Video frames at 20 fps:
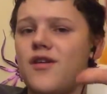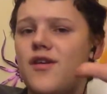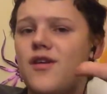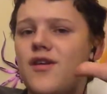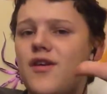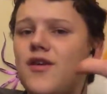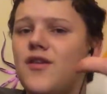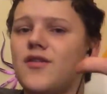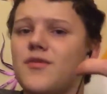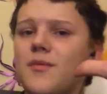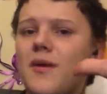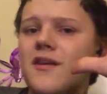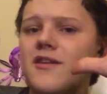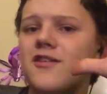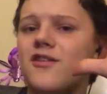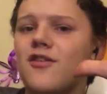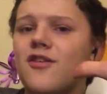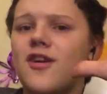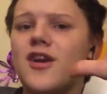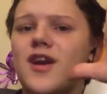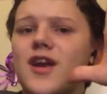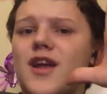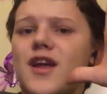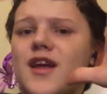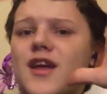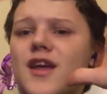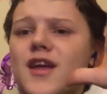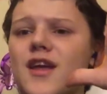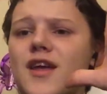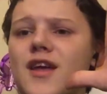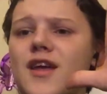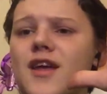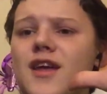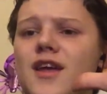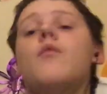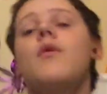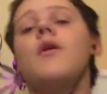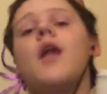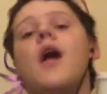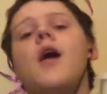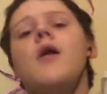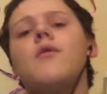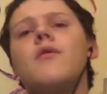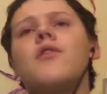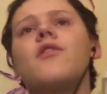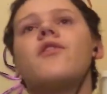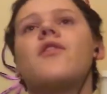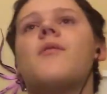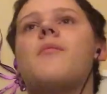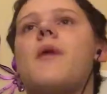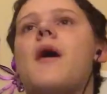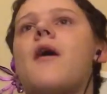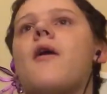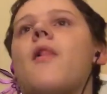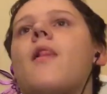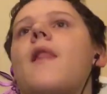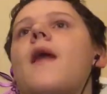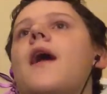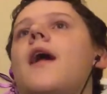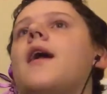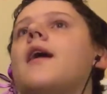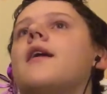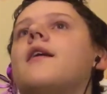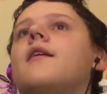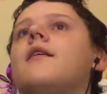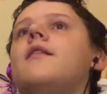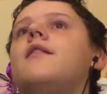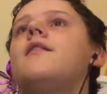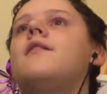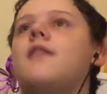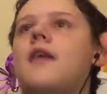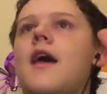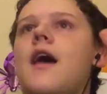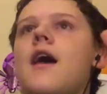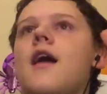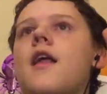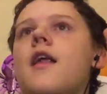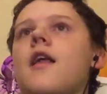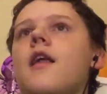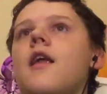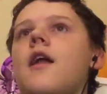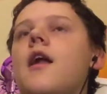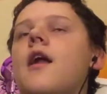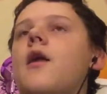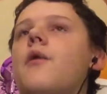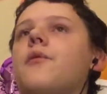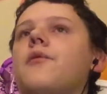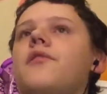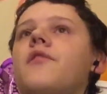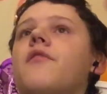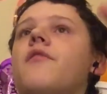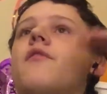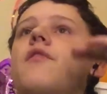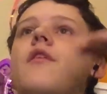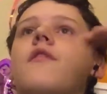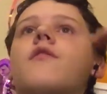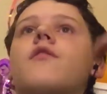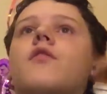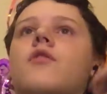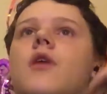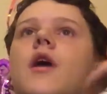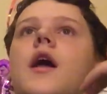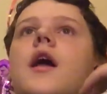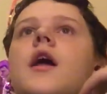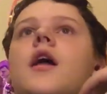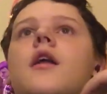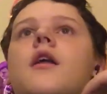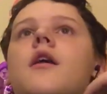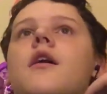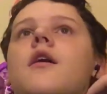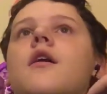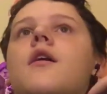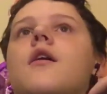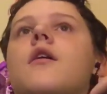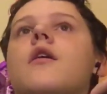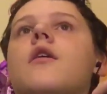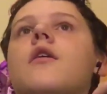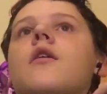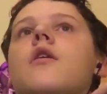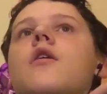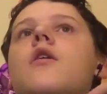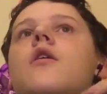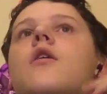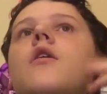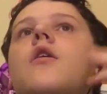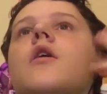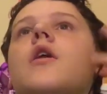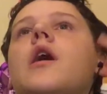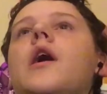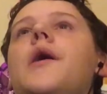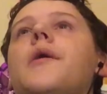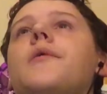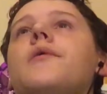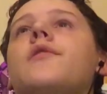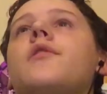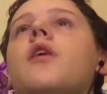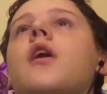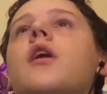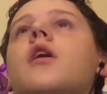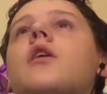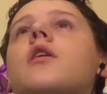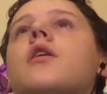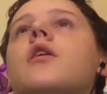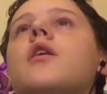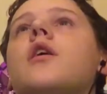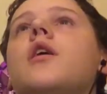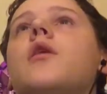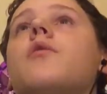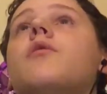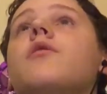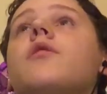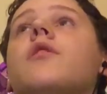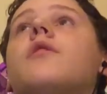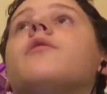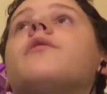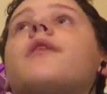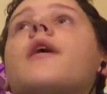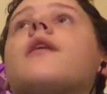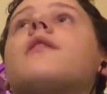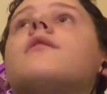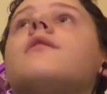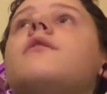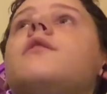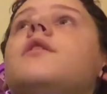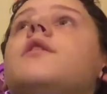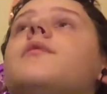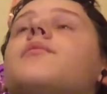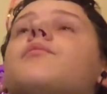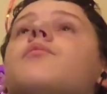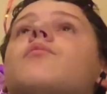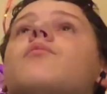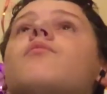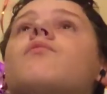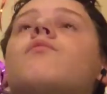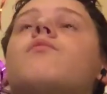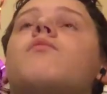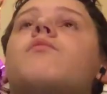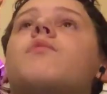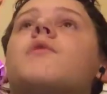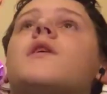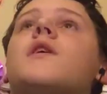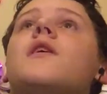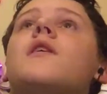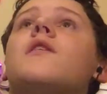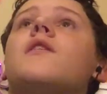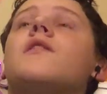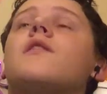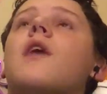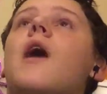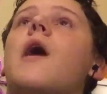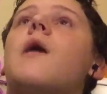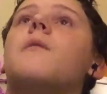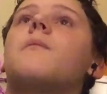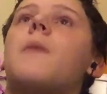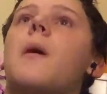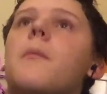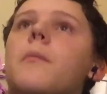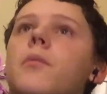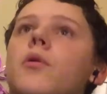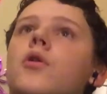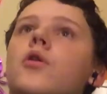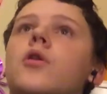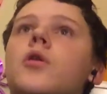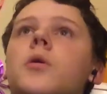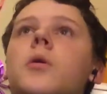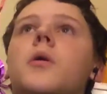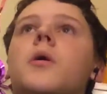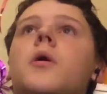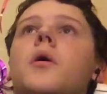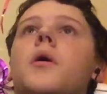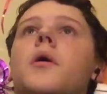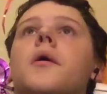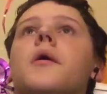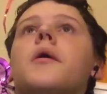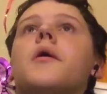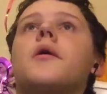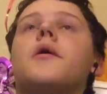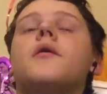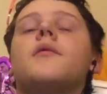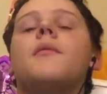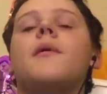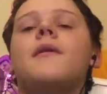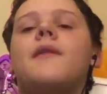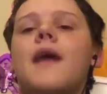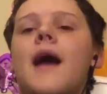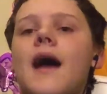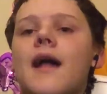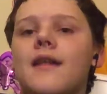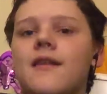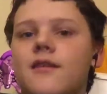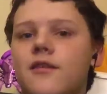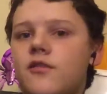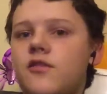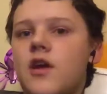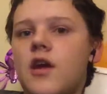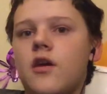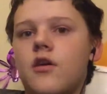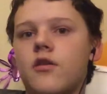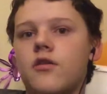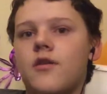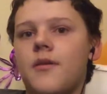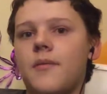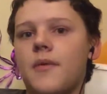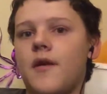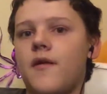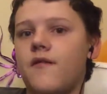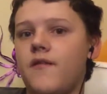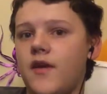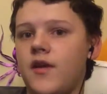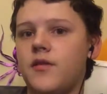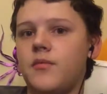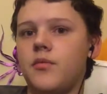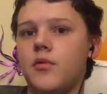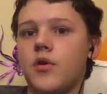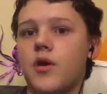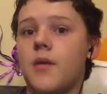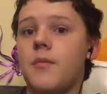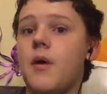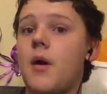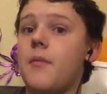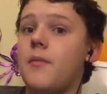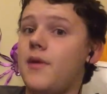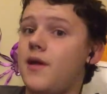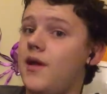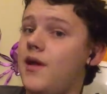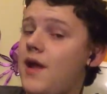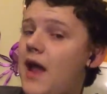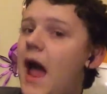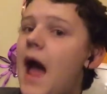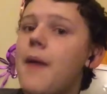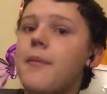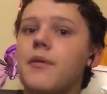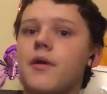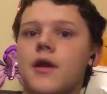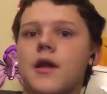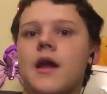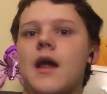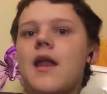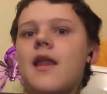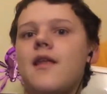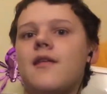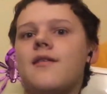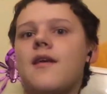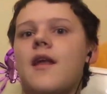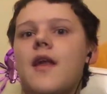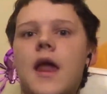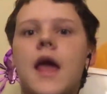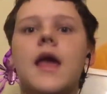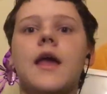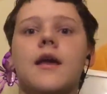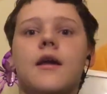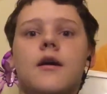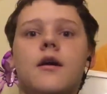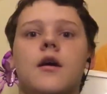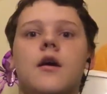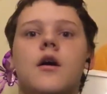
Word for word: here's my story when I was about like ten and I was in fifth grade, it was like it was it was actually because I remember because my dad shared something on Facebook about me it happening, and he said, "Hey,